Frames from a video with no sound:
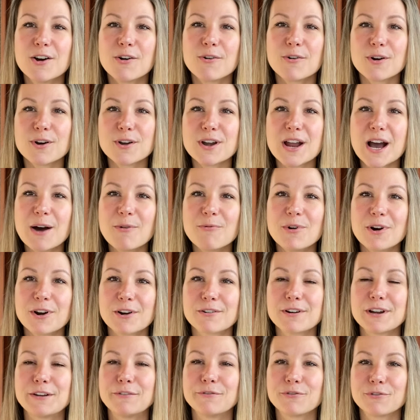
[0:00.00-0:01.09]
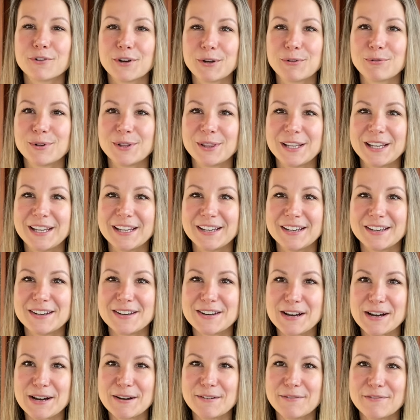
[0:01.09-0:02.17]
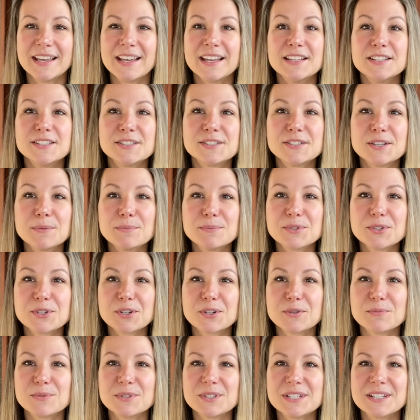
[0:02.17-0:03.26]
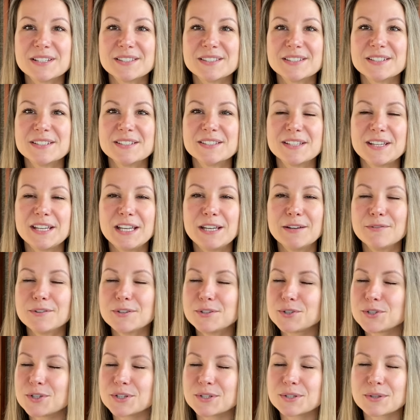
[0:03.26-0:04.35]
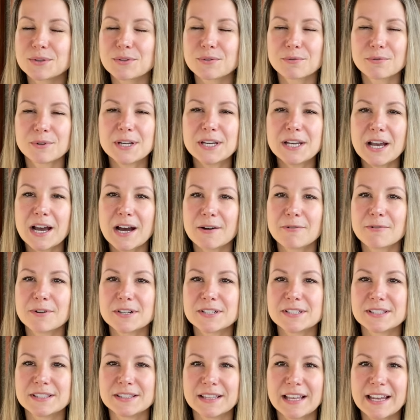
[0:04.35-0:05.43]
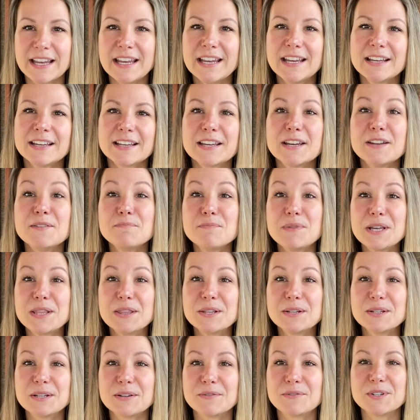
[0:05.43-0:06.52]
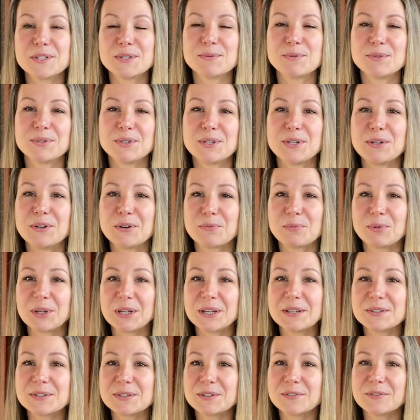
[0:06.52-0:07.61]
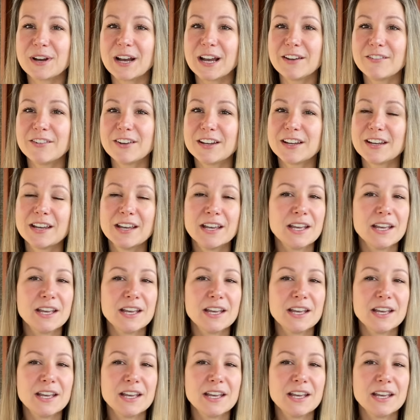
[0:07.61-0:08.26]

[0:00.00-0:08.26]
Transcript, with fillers: or not watering frequently enough. In some circumstances, even just 3 hours late can mean the difference between your plant surviving